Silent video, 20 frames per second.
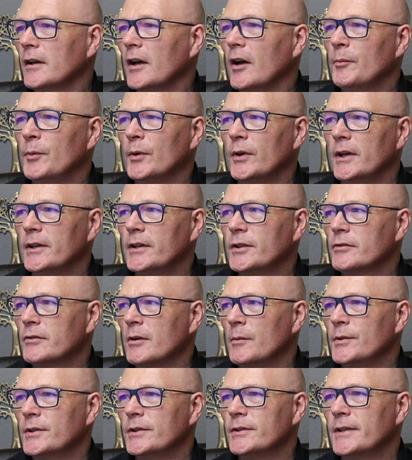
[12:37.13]
I've put a
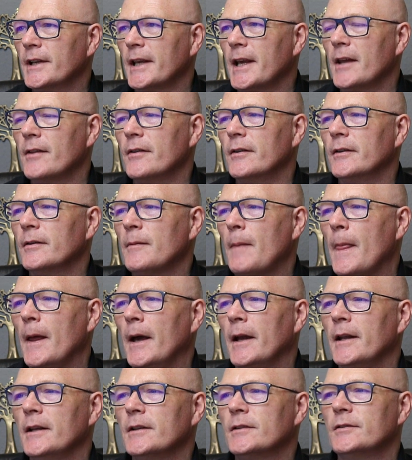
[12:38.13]
description together
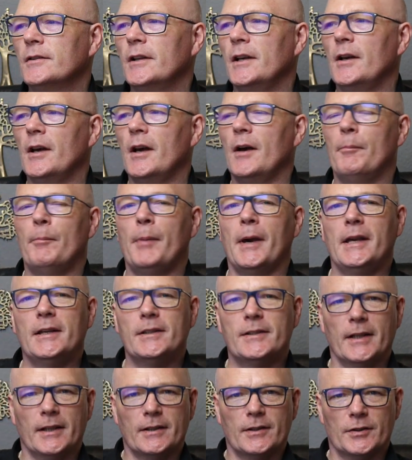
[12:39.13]
and it's a
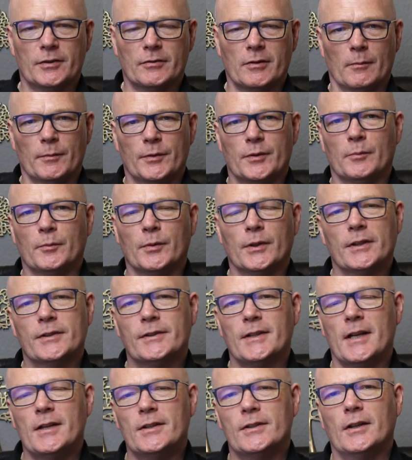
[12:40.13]
basic description, but
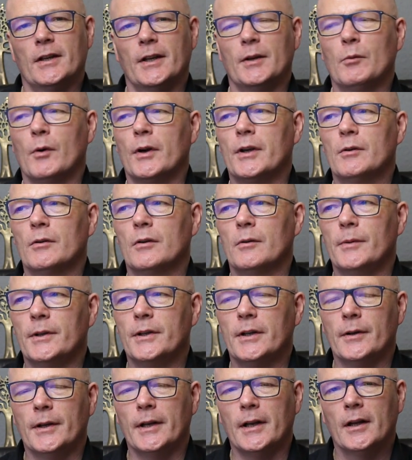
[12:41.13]
essentially what you want to be
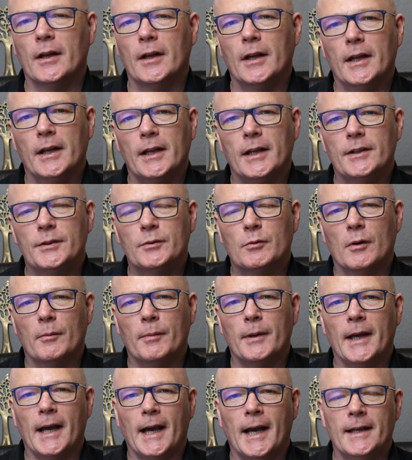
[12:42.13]
doing is you want to
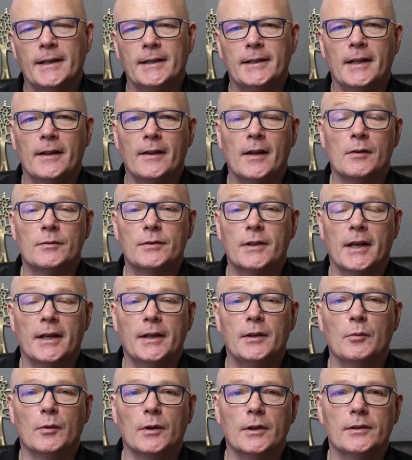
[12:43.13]
be adding in those
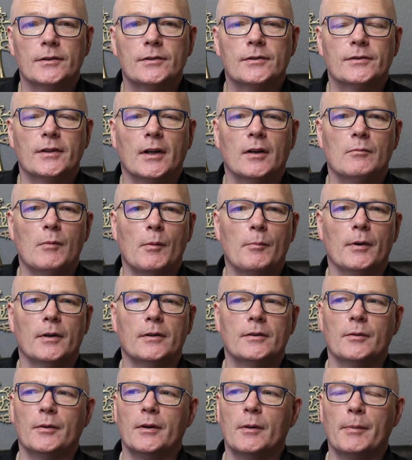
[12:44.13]
keywords. So remember
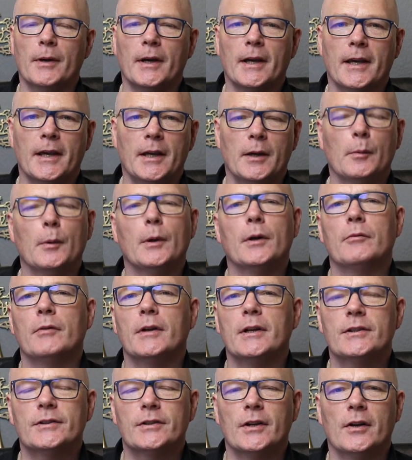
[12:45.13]
doing a bit of keyword
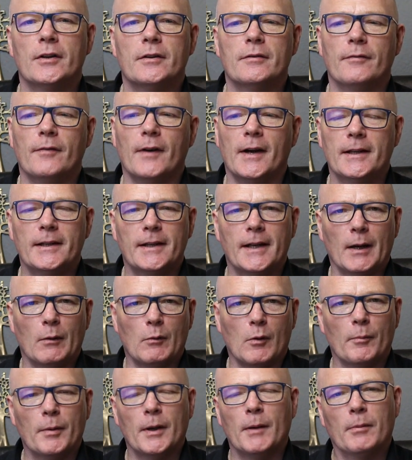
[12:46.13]
research, finding out
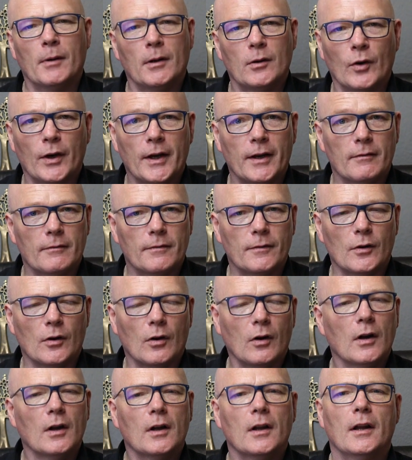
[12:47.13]
what people are looking
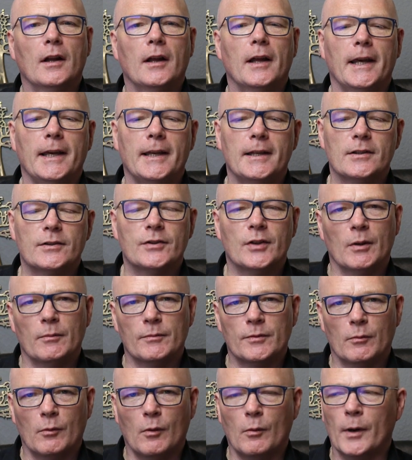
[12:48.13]
for in
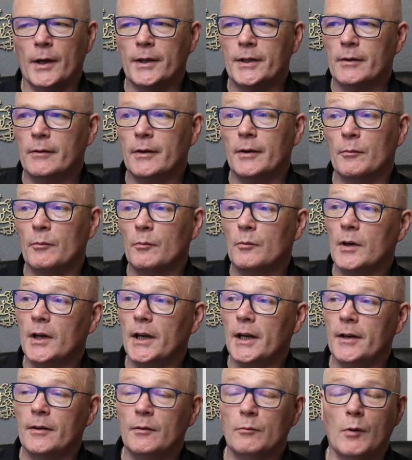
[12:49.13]
terms of what we're doing
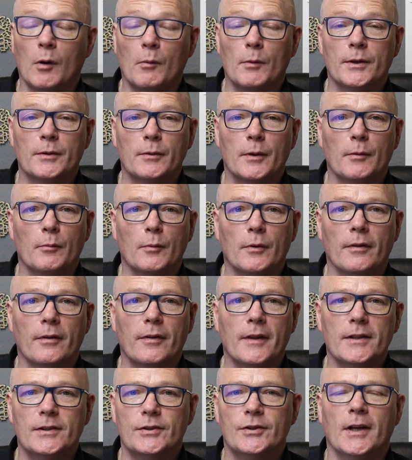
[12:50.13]
and what we're doing with
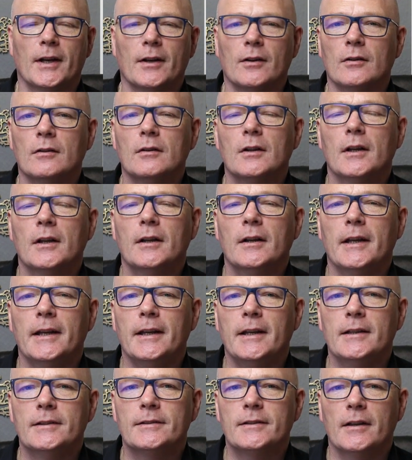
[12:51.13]
this channel
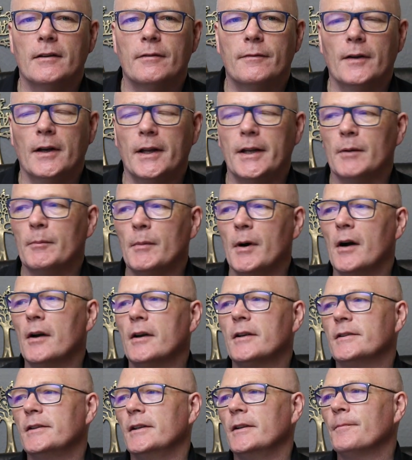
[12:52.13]
is affiliate
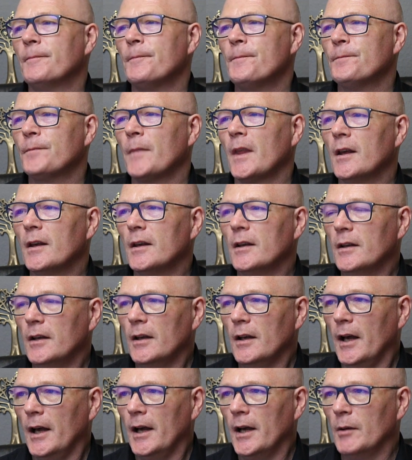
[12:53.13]
marketing.
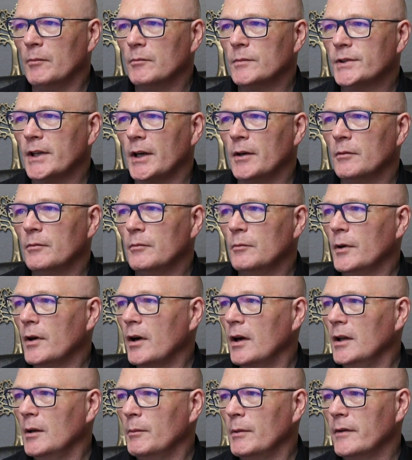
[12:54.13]
Um, so we've
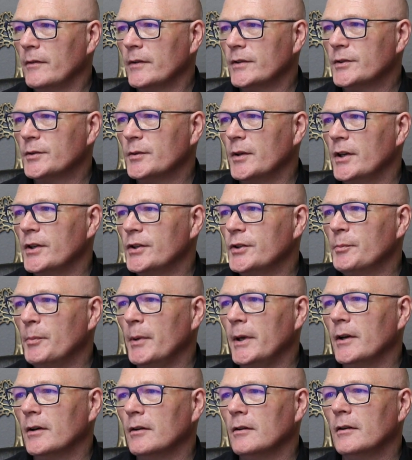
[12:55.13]
got a little bit of a, a,
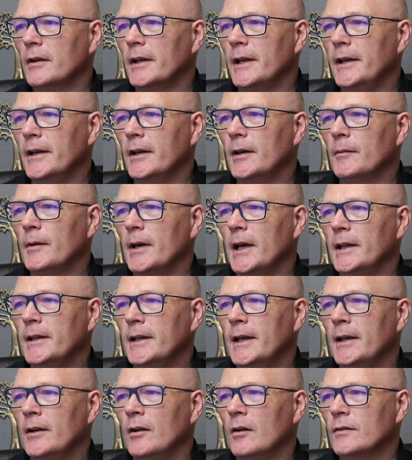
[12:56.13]
spiel here, and
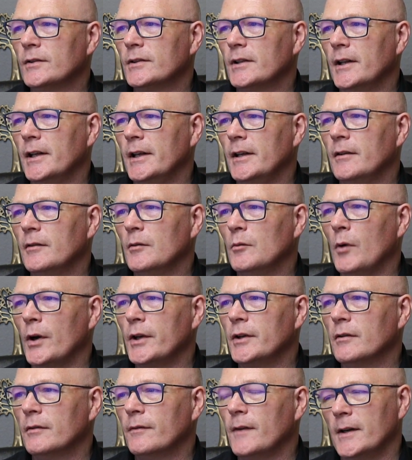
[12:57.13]
then obviously what
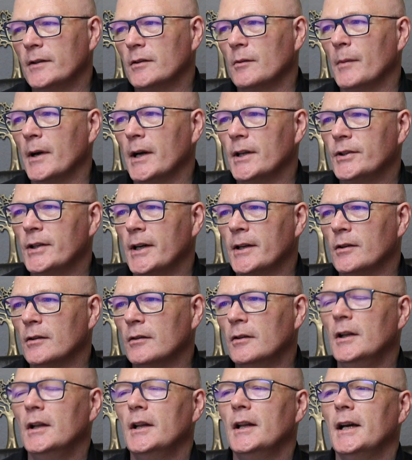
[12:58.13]
you'll find on my
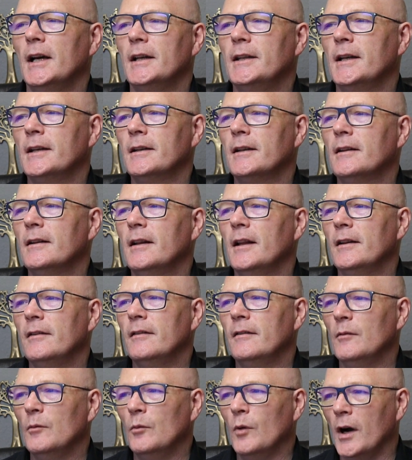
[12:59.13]
channel, and then
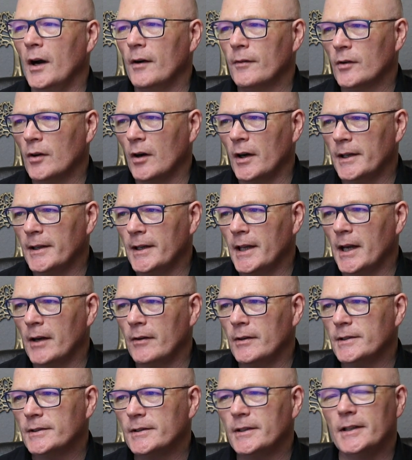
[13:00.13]
what I've got in
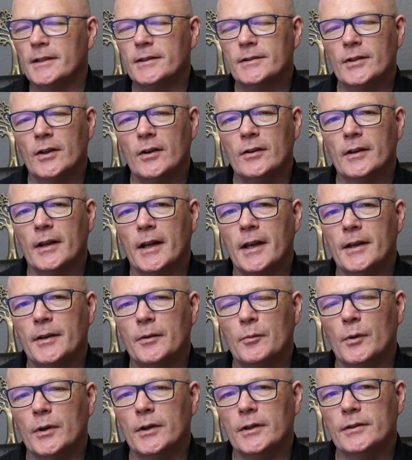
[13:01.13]
there is, is certain
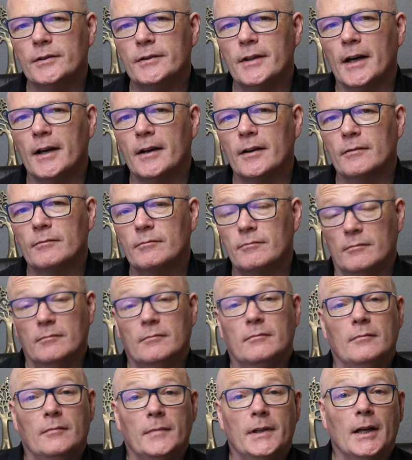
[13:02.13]
keywords that are,
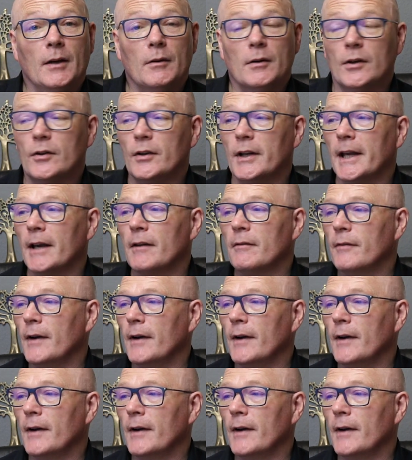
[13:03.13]
you know, are going to get